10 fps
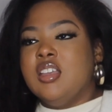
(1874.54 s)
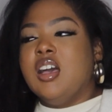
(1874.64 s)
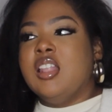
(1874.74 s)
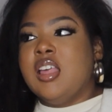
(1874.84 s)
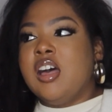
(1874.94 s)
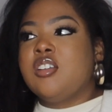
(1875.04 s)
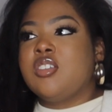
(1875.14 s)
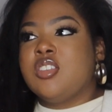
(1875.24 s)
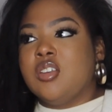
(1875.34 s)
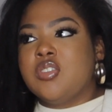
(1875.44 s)
Allow
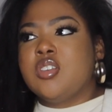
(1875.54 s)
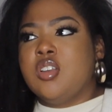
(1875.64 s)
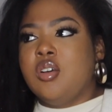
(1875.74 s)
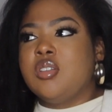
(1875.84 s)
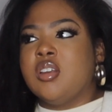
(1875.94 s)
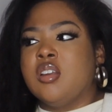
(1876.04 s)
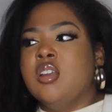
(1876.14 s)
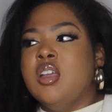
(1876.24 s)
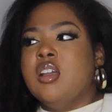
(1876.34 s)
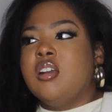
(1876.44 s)
yourself to go there,
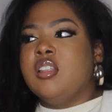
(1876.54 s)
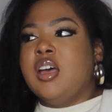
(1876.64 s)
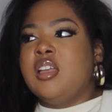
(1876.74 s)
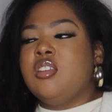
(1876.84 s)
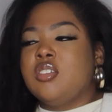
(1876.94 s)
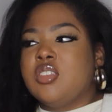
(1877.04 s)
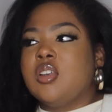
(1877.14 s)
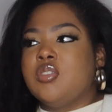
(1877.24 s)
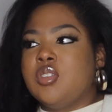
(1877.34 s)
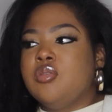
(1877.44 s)
or allow
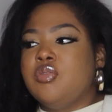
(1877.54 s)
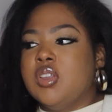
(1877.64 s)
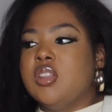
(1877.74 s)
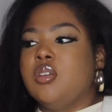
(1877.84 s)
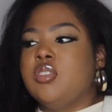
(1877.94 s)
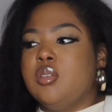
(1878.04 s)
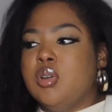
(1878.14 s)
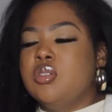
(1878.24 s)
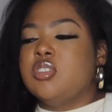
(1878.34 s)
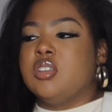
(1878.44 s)
yourself to feel those
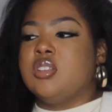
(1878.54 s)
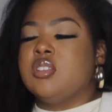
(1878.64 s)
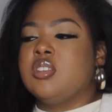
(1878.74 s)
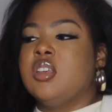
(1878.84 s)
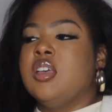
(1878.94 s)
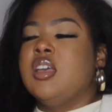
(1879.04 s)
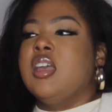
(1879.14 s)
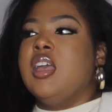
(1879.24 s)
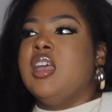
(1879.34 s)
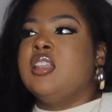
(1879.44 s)
emotions.
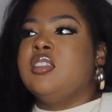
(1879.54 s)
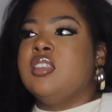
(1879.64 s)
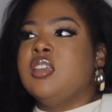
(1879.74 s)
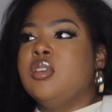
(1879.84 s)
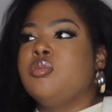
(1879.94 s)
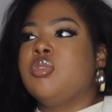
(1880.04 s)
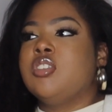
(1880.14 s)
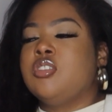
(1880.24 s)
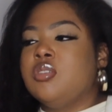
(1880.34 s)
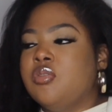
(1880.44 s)
And then
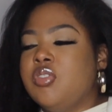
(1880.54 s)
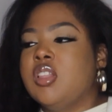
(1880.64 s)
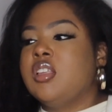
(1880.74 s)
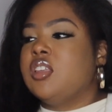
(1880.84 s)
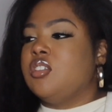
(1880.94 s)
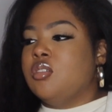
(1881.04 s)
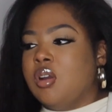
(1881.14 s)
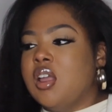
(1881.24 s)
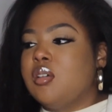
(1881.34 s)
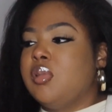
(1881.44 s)
once you feel it and you
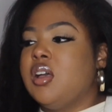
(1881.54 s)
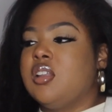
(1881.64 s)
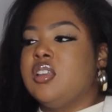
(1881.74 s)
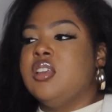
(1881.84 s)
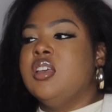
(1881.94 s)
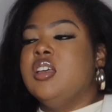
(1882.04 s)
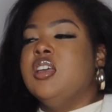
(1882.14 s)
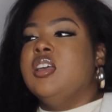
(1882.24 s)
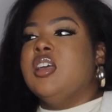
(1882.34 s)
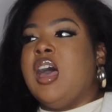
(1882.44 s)
cry about it,
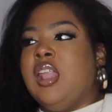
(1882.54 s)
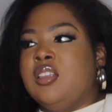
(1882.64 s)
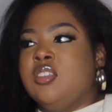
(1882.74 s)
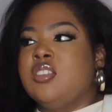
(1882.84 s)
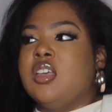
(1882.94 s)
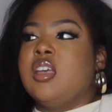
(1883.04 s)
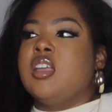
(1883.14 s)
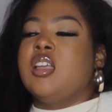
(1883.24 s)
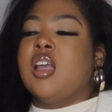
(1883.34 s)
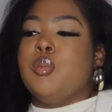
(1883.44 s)
I like to
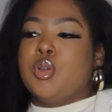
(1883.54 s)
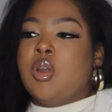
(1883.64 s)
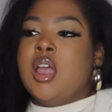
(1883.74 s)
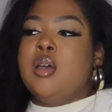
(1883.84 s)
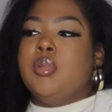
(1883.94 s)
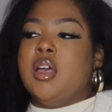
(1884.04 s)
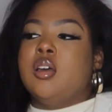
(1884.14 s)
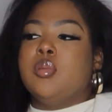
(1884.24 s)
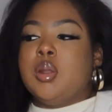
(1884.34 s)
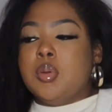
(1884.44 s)
say, I'm a cry about
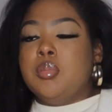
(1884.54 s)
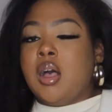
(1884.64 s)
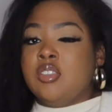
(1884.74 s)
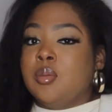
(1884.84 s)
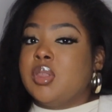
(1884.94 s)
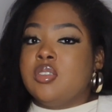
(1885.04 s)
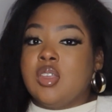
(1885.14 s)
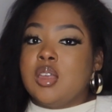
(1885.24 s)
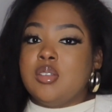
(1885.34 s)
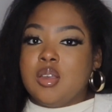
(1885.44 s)
it, but I'm a boss up at the
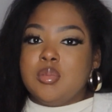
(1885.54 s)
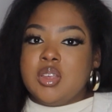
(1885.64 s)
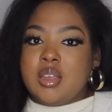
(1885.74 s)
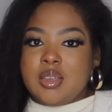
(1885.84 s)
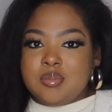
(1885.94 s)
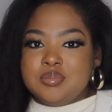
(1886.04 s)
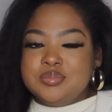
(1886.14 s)
same damn time.